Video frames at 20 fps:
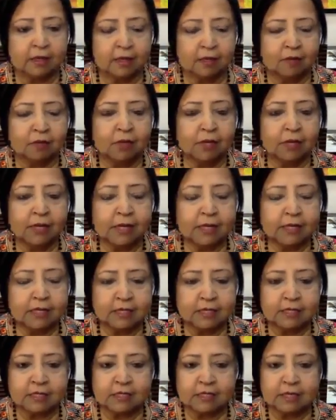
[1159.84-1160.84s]

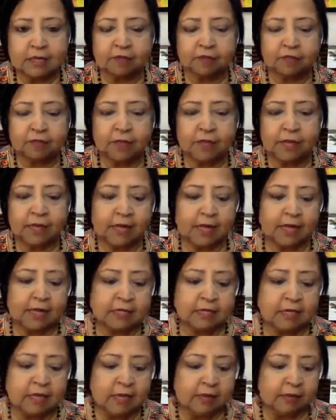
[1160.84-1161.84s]
releases stuff
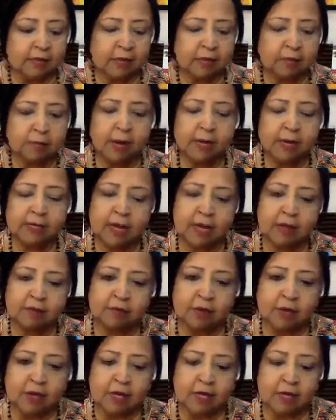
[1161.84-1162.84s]
that might have
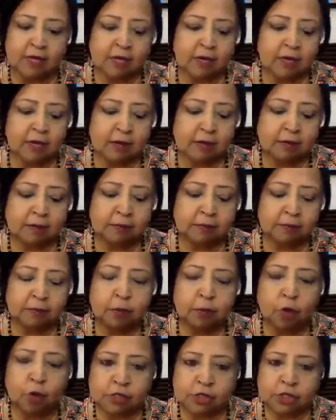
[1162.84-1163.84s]

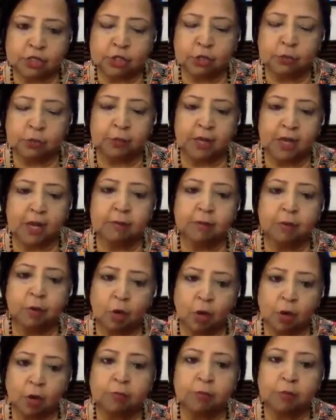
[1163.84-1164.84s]
got it to become
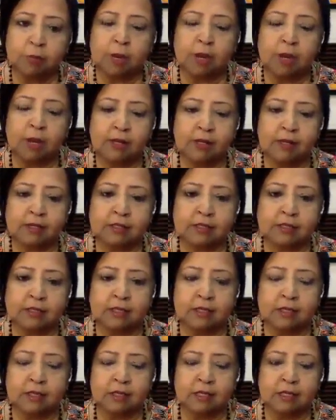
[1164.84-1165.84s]

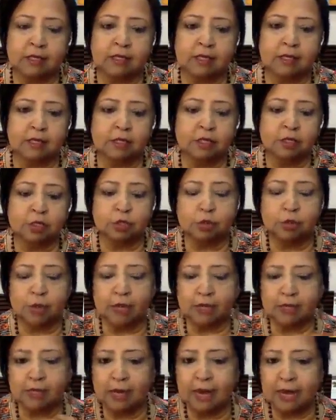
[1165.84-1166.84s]
compromised due to
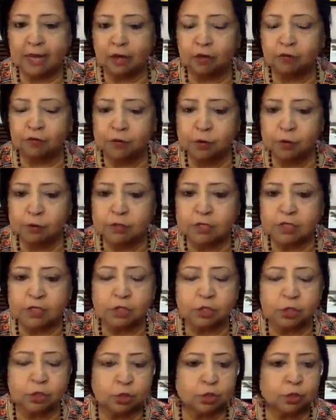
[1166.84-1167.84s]
either lack of usage
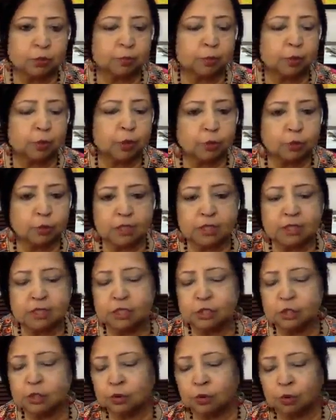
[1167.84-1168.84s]
or due to pollutants,
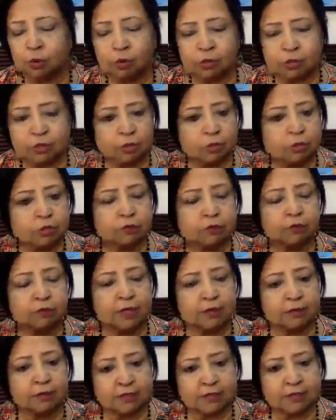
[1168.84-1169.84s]
due to all sorts of
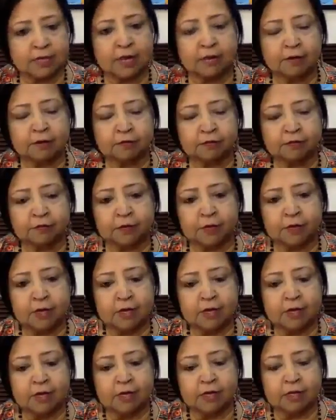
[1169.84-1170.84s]
other stuff.
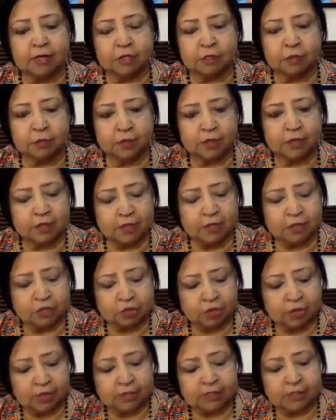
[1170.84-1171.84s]
So it
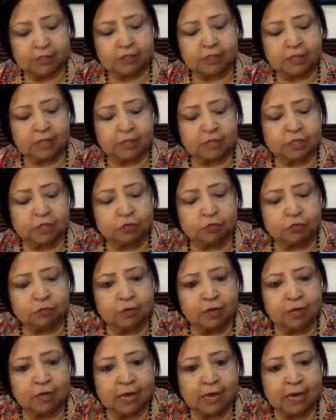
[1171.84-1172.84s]
literally starts to
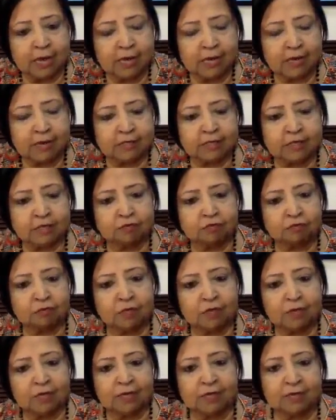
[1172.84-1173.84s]
relax and
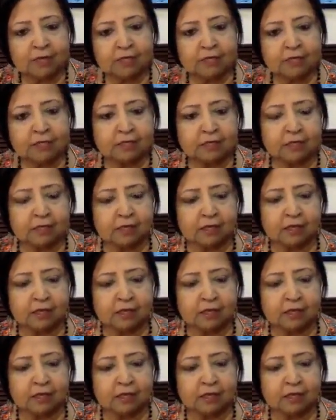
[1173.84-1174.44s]
release.